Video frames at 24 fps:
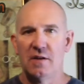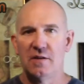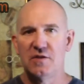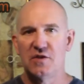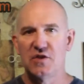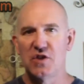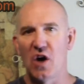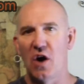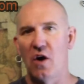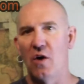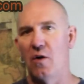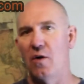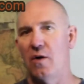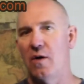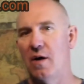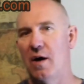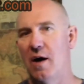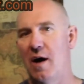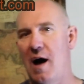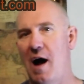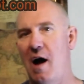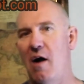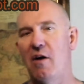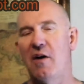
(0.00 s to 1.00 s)
So
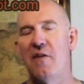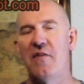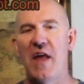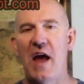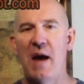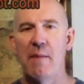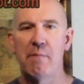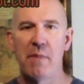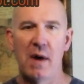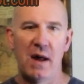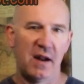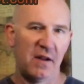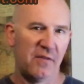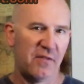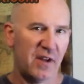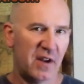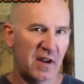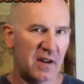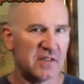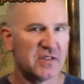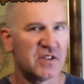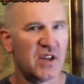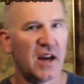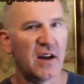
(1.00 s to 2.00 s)
how can that
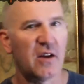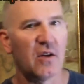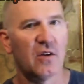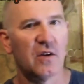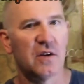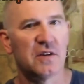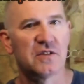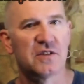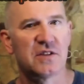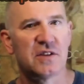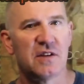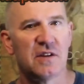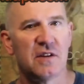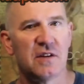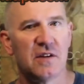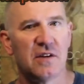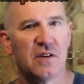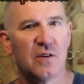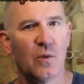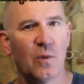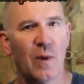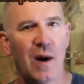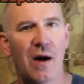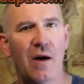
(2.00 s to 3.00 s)
benefit a cyclist?
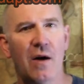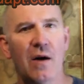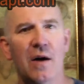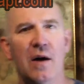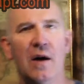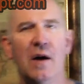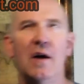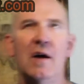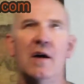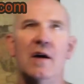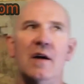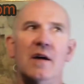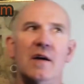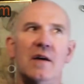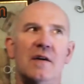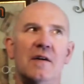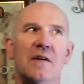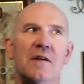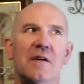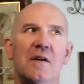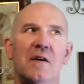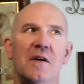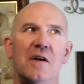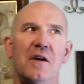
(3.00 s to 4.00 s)
Well,
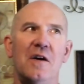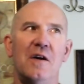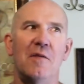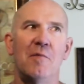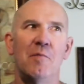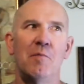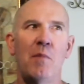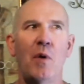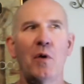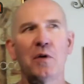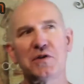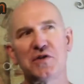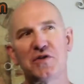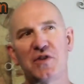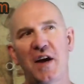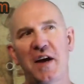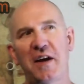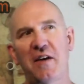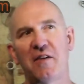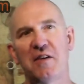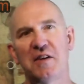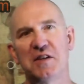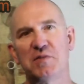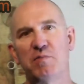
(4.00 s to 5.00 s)
most
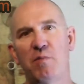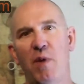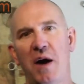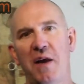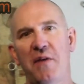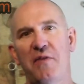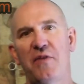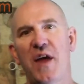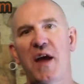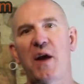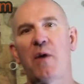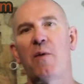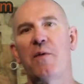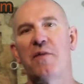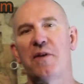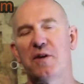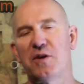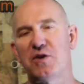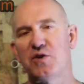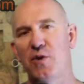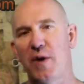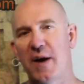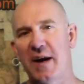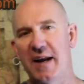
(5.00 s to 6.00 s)
cyclists might think when they're
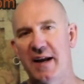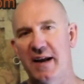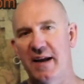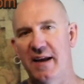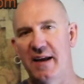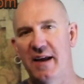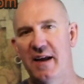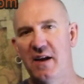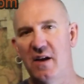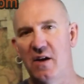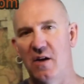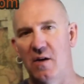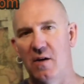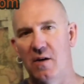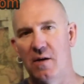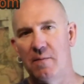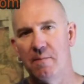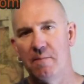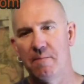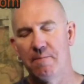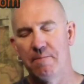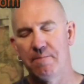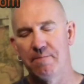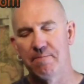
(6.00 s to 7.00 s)
training a hill,
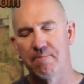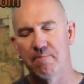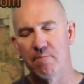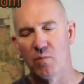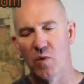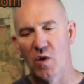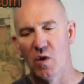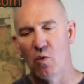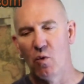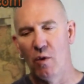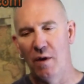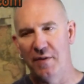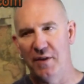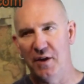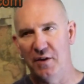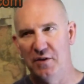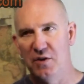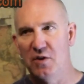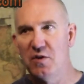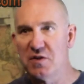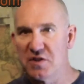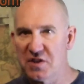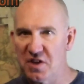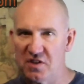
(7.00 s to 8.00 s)
what they'll
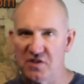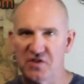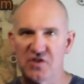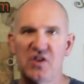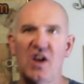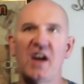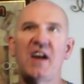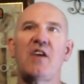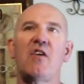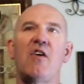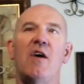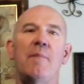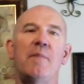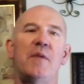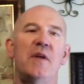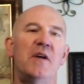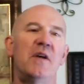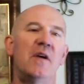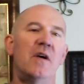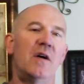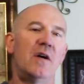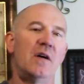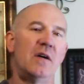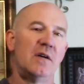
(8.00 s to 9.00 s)
do is they'll cycle up the
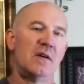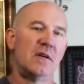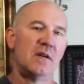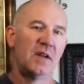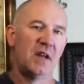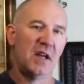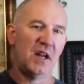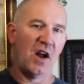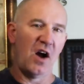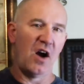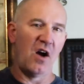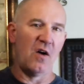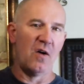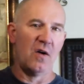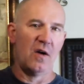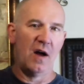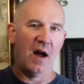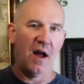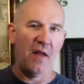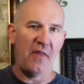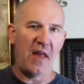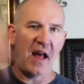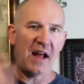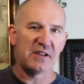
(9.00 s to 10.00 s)
hill,
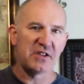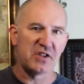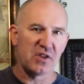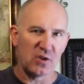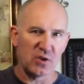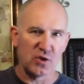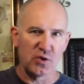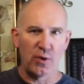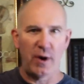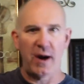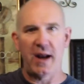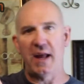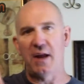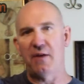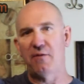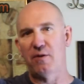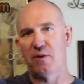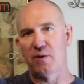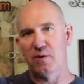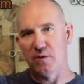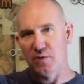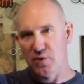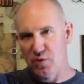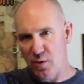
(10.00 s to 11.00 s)
and that's their training
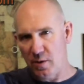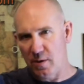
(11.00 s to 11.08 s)
for